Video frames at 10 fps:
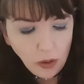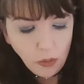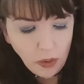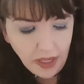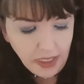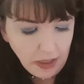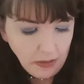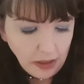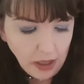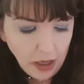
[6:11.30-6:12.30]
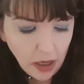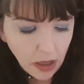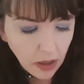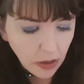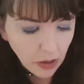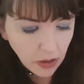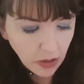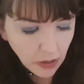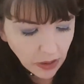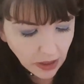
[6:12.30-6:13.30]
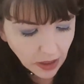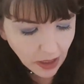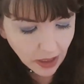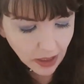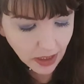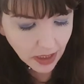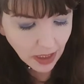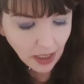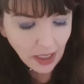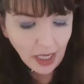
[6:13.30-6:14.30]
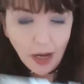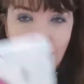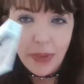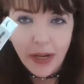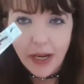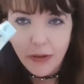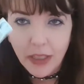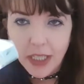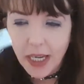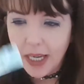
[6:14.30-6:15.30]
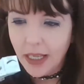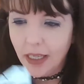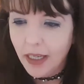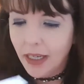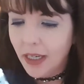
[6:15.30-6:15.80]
What is it we got? Oh, we got a brow gel.